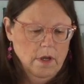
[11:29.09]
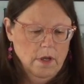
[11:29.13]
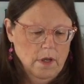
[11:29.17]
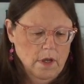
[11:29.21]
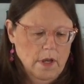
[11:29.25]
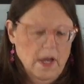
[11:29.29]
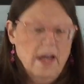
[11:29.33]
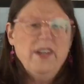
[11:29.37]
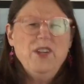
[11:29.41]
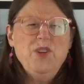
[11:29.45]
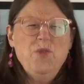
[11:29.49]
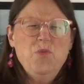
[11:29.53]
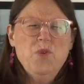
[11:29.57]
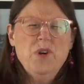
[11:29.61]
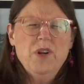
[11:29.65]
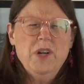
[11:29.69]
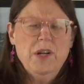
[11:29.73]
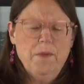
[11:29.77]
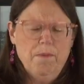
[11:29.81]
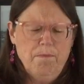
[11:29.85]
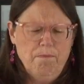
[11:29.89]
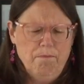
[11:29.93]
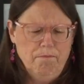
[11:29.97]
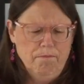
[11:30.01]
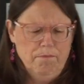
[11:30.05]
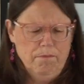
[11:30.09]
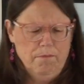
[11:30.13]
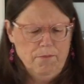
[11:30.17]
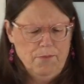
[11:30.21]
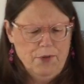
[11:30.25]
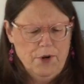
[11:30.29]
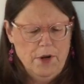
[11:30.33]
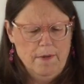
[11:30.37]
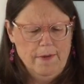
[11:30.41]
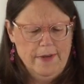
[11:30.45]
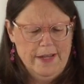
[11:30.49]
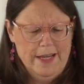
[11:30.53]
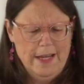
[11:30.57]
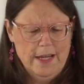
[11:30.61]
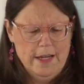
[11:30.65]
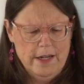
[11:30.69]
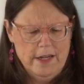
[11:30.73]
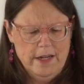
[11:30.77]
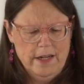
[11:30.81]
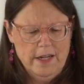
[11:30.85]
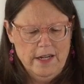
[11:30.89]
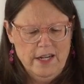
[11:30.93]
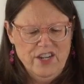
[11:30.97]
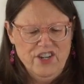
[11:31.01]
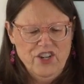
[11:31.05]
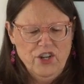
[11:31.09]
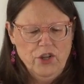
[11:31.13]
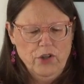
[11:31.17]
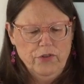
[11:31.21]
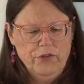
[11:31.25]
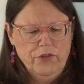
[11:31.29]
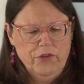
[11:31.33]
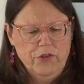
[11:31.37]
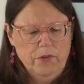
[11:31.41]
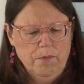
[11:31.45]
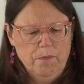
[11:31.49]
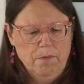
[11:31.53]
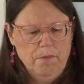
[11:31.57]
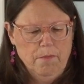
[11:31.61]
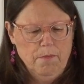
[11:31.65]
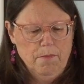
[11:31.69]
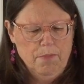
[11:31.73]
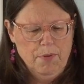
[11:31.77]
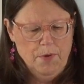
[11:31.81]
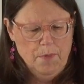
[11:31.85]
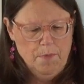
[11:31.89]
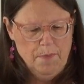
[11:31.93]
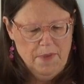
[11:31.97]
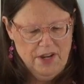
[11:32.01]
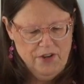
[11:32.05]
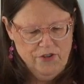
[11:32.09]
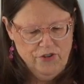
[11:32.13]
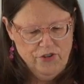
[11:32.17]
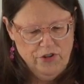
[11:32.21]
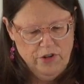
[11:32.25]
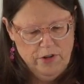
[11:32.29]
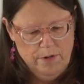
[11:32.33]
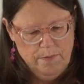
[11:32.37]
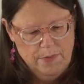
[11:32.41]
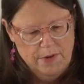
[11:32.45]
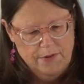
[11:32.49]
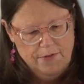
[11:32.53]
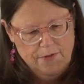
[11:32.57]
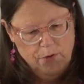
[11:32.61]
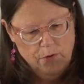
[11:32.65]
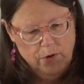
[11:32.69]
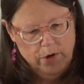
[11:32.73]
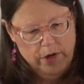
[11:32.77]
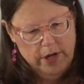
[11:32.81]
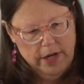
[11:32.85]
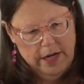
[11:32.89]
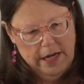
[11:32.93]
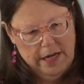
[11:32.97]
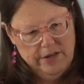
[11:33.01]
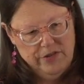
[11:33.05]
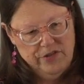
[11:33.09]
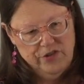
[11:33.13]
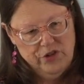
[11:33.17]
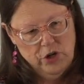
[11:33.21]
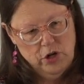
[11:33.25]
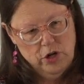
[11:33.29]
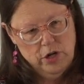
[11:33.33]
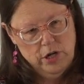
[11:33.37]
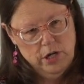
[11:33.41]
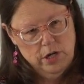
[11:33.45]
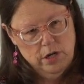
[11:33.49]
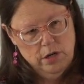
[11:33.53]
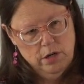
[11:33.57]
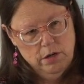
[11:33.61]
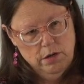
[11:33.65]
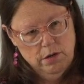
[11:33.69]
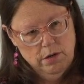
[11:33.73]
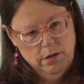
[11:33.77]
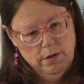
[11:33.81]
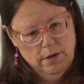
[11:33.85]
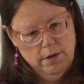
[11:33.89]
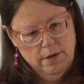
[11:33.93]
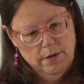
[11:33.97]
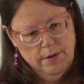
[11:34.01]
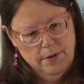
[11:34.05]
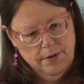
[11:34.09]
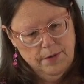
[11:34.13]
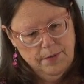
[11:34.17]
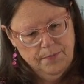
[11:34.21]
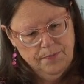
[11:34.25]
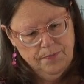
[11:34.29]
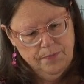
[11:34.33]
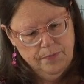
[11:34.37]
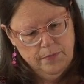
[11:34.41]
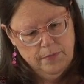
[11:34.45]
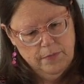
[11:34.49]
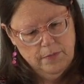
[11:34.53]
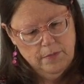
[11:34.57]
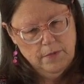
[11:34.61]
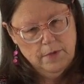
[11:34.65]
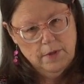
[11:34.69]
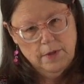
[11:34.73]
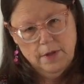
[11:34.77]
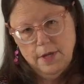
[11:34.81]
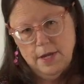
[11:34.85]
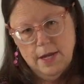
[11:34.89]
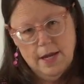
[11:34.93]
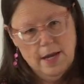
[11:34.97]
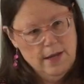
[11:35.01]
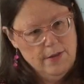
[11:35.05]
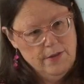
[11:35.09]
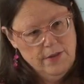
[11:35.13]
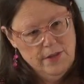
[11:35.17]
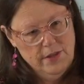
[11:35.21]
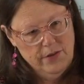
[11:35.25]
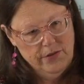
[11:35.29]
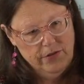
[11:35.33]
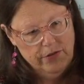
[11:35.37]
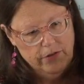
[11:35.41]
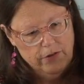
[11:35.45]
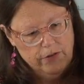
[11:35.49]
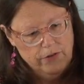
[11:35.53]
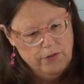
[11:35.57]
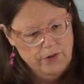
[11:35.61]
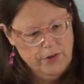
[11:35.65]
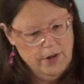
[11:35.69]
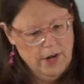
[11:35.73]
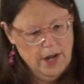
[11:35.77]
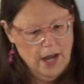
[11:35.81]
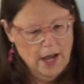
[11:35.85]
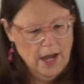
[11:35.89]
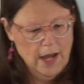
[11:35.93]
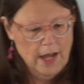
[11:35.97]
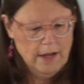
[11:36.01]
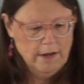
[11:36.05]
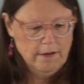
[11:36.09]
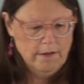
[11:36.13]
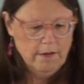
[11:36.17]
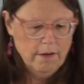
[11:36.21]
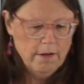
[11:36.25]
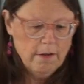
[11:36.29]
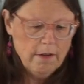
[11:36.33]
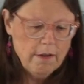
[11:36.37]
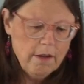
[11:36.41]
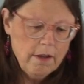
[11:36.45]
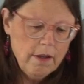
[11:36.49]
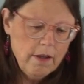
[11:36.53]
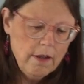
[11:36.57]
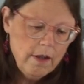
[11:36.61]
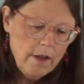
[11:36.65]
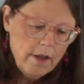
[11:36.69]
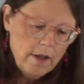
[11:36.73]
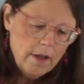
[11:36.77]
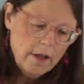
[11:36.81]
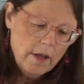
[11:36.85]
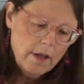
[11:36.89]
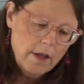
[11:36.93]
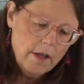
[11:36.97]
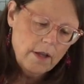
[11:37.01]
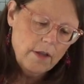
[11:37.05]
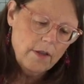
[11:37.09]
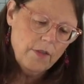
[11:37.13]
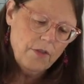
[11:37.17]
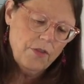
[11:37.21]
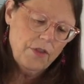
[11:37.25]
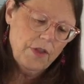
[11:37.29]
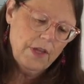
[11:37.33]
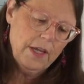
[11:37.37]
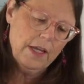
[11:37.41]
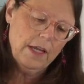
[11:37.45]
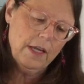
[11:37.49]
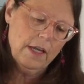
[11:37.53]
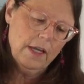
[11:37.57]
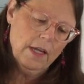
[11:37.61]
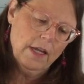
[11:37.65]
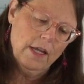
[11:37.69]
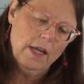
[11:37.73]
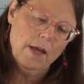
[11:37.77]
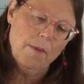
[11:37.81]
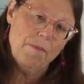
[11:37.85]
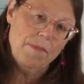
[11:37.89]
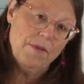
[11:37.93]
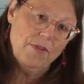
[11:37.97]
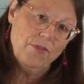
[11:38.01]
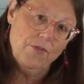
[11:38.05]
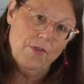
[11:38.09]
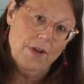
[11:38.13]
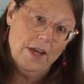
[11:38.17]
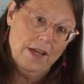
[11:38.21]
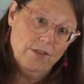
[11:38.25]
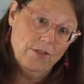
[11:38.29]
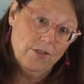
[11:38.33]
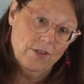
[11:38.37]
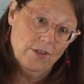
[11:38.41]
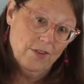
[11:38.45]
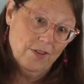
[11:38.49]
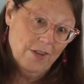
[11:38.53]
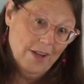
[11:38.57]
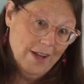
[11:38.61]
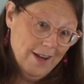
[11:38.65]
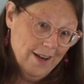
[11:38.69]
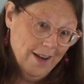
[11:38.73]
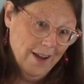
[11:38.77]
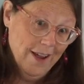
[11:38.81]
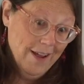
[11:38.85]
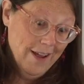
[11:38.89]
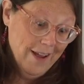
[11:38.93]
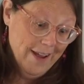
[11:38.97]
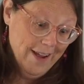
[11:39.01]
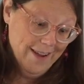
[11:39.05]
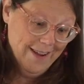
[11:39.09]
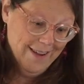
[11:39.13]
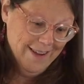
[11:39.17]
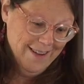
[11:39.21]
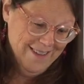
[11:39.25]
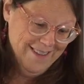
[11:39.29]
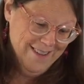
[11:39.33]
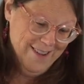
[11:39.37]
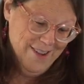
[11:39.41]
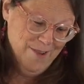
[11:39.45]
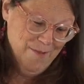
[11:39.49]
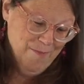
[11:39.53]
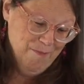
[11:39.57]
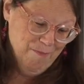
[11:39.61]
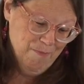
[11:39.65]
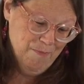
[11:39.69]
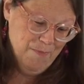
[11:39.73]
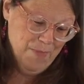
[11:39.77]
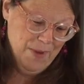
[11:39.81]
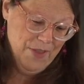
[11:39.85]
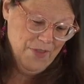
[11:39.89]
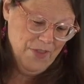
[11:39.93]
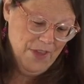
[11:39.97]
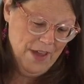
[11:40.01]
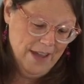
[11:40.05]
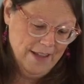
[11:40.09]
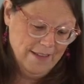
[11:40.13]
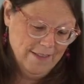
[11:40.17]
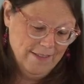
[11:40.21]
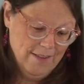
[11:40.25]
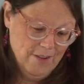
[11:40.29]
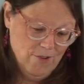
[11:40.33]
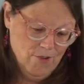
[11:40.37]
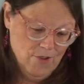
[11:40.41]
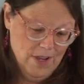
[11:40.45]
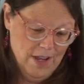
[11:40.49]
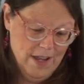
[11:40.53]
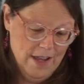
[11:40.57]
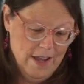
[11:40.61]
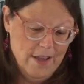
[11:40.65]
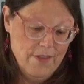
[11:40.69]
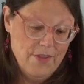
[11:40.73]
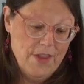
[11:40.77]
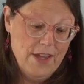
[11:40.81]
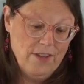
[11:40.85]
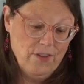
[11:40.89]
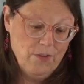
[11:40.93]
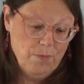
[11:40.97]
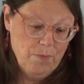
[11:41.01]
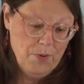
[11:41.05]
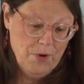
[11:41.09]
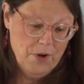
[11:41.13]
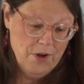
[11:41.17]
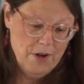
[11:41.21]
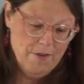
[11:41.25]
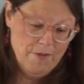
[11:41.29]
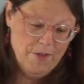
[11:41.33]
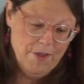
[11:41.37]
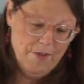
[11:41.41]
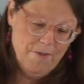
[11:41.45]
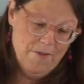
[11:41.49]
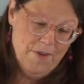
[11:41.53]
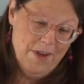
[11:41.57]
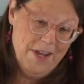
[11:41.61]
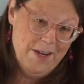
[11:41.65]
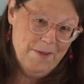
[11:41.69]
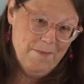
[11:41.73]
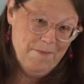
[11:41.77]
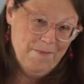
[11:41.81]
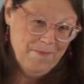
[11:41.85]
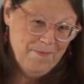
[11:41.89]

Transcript: And you want to probably get an adult's permission before you get started. Yeah, this is not thickening up as fast as I like, but that's okay. That's part of the fun.